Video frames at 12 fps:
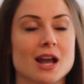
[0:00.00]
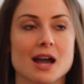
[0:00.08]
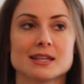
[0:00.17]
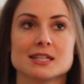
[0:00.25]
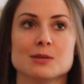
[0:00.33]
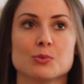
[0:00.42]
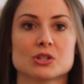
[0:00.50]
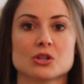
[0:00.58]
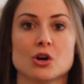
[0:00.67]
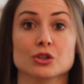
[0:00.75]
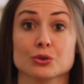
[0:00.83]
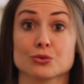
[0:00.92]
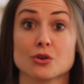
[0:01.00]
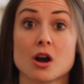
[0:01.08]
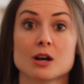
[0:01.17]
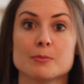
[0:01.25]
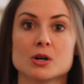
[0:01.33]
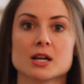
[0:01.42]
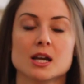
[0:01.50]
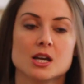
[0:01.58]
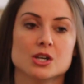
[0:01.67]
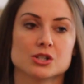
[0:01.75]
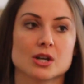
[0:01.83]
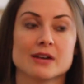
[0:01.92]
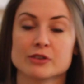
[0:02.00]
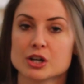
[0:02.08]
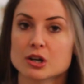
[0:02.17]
I keep what's called a rock book. So every